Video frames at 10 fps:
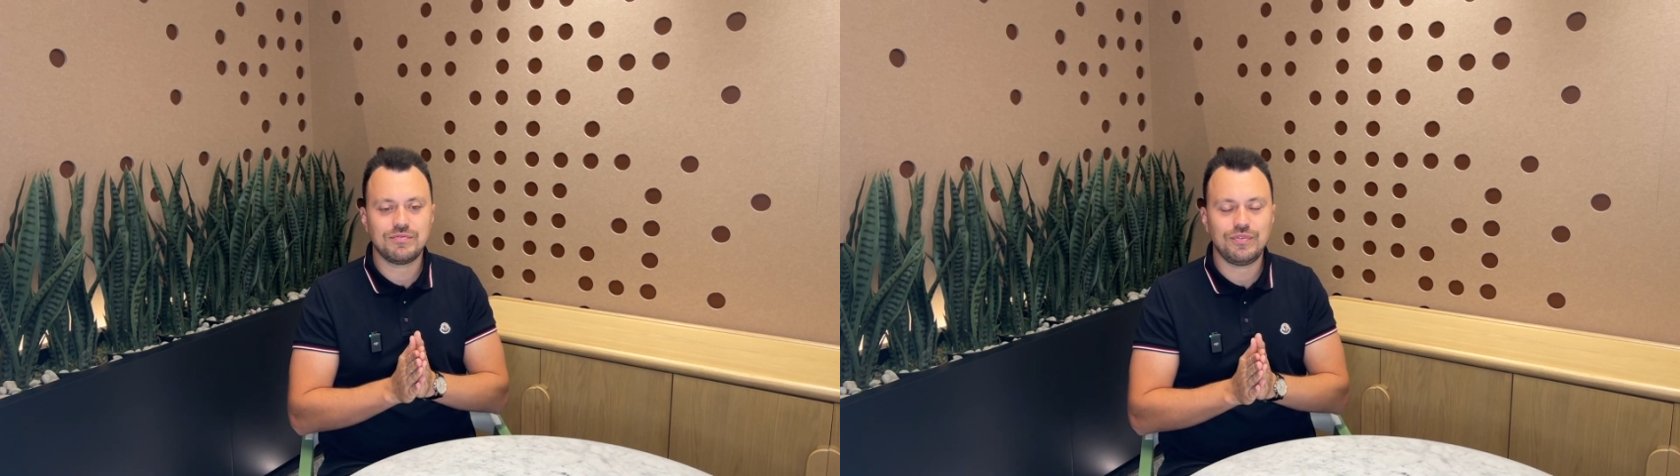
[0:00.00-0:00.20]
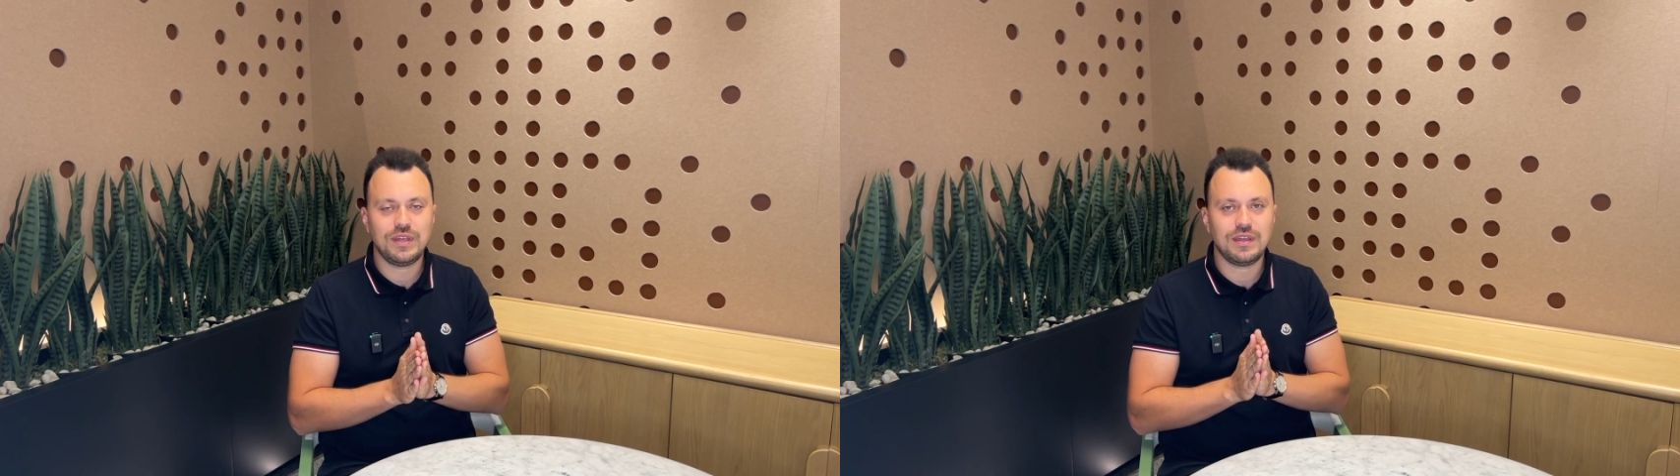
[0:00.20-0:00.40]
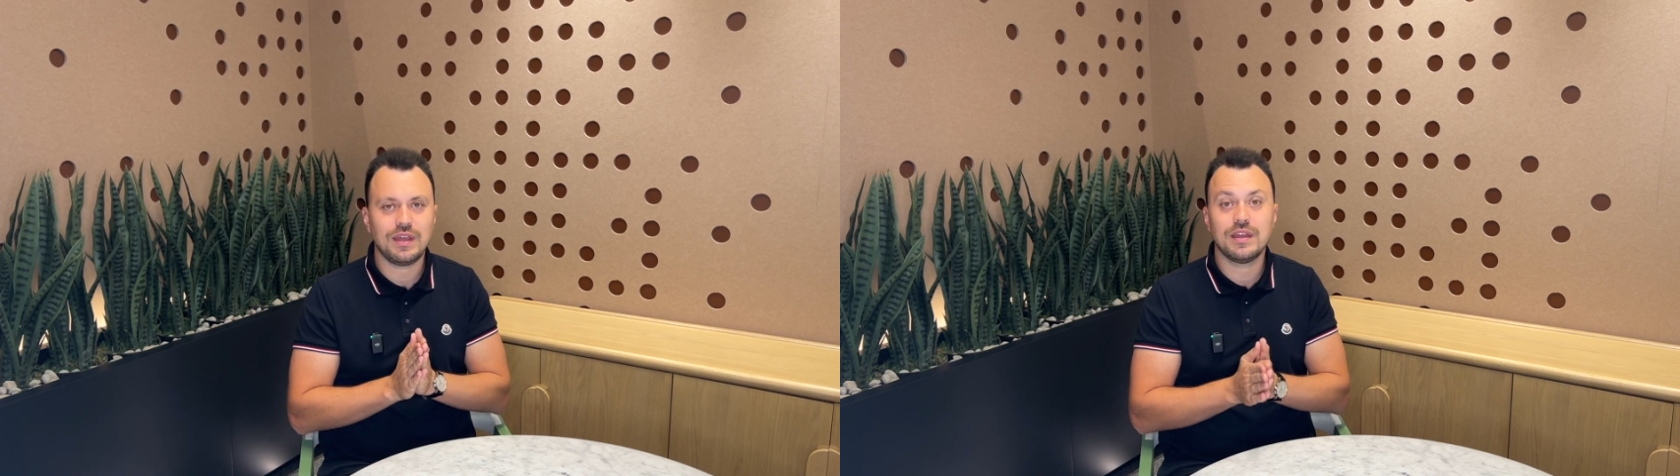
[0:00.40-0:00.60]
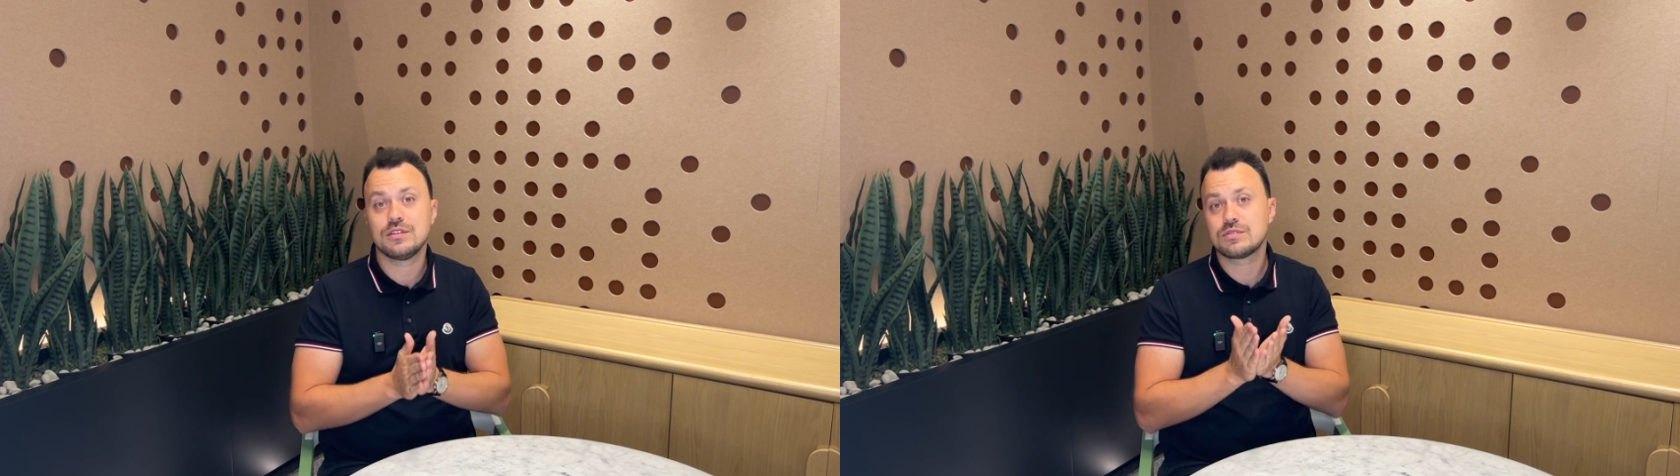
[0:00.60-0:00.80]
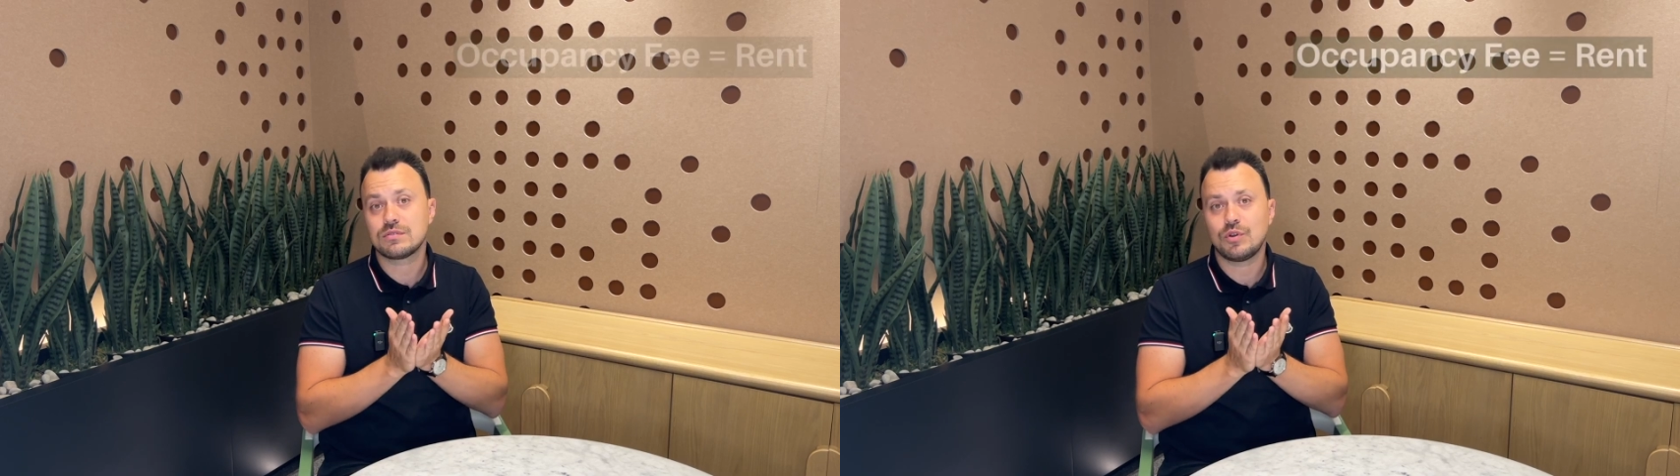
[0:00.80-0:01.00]
fee
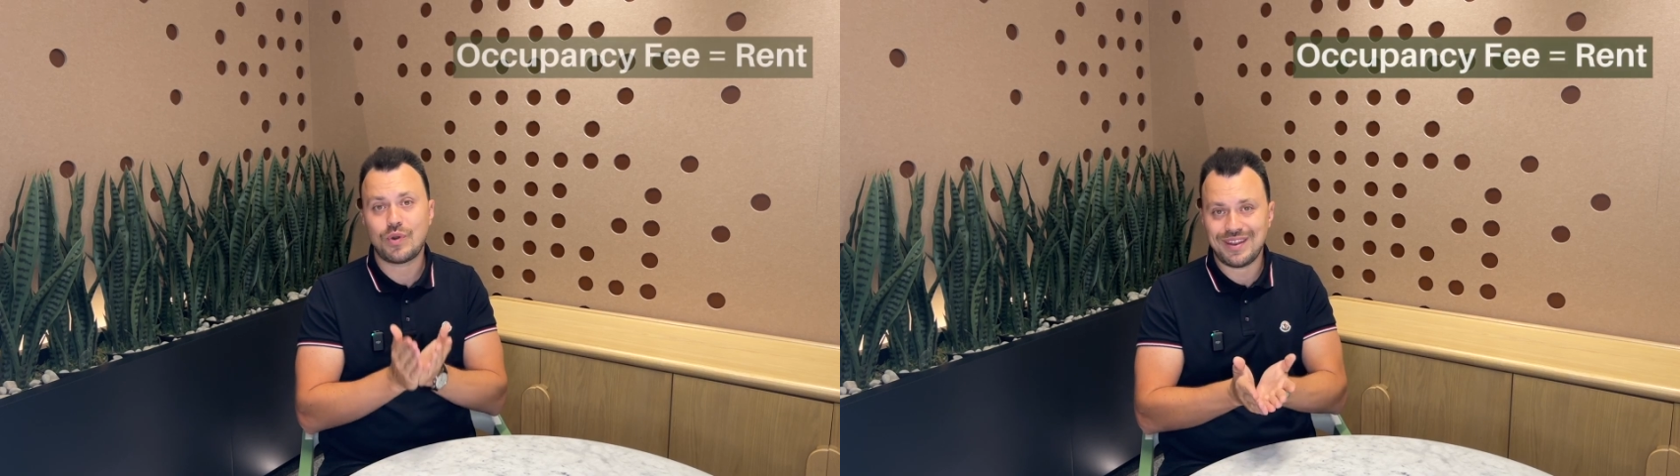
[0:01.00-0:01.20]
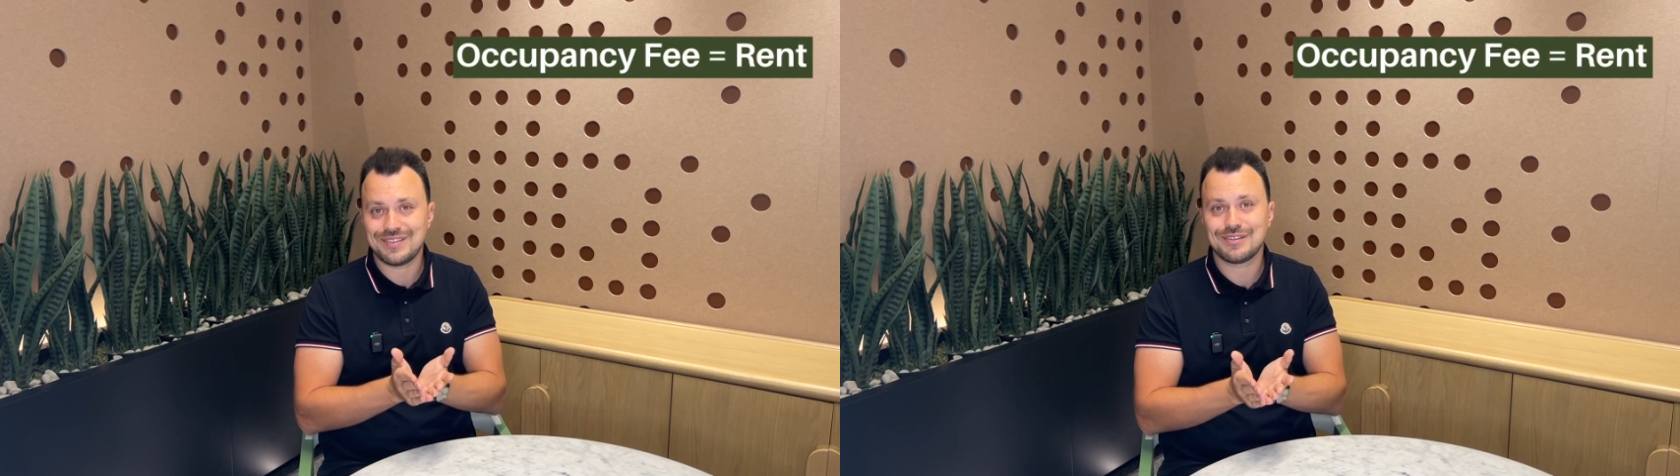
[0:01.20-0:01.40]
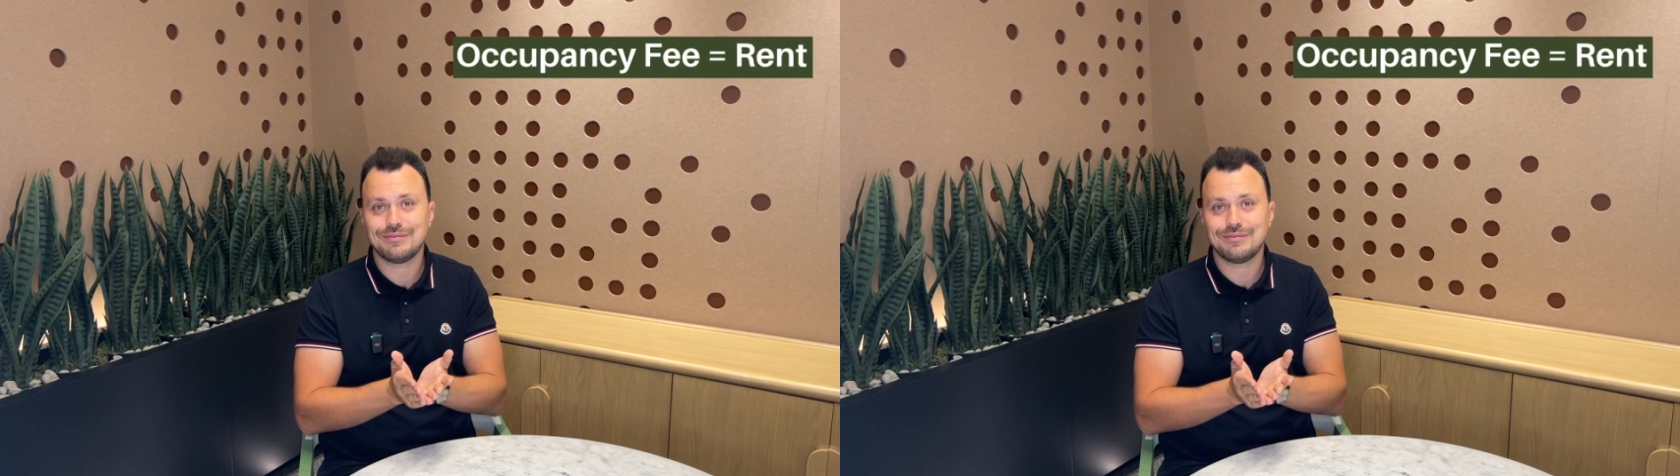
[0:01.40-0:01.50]
is rent.